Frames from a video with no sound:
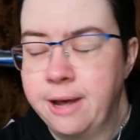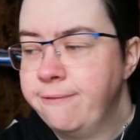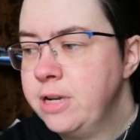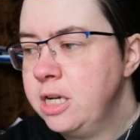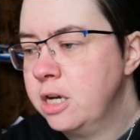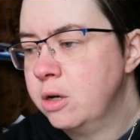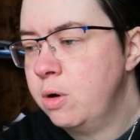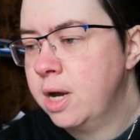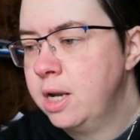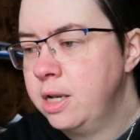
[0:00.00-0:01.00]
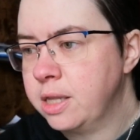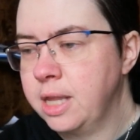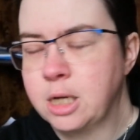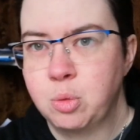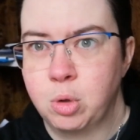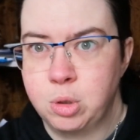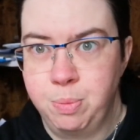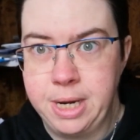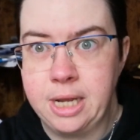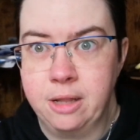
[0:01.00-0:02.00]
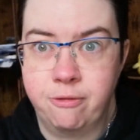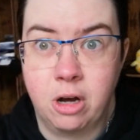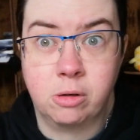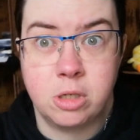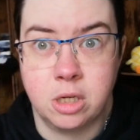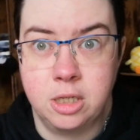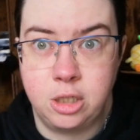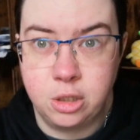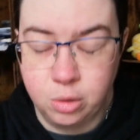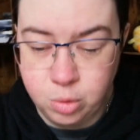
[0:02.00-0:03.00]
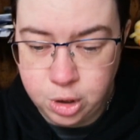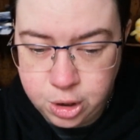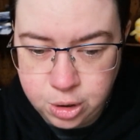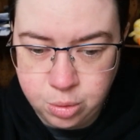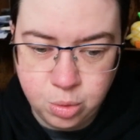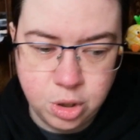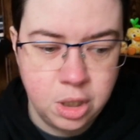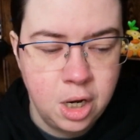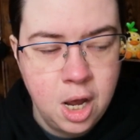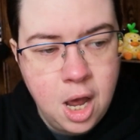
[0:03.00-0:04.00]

in that video, and that's what's making the file size so huge.